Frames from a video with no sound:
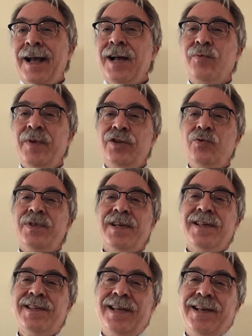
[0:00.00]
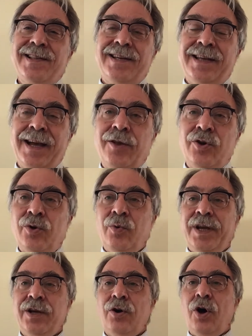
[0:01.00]
as we do these things together,
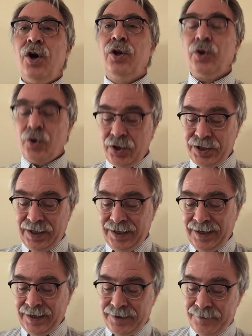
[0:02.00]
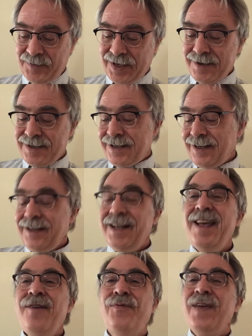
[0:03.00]
we can all learn to, to, to
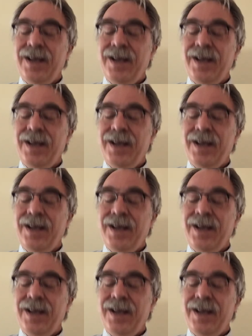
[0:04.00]
live